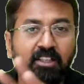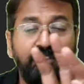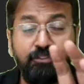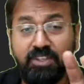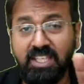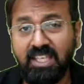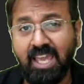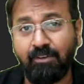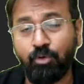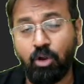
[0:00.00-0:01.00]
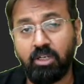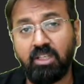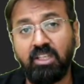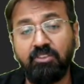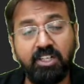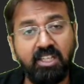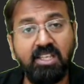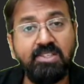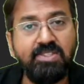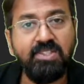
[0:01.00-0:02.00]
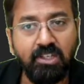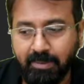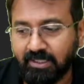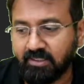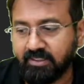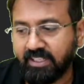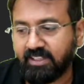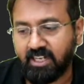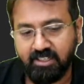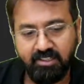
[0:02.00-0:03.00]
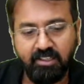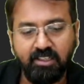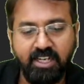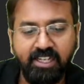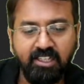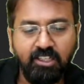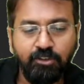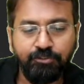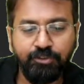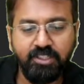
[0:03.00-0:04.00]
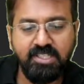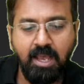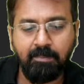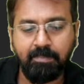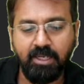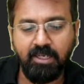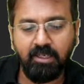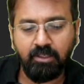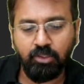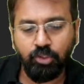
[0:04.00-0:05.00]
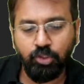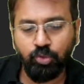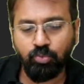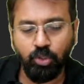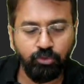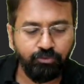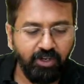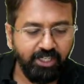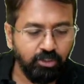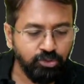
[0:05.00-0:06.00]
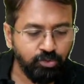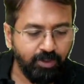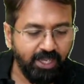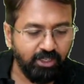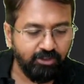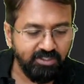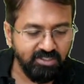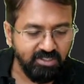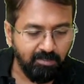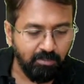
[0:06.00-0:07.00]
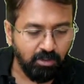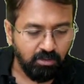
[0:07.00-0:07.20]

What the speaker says: We have got even easier method than that, right? For example, you want to find out square of this number.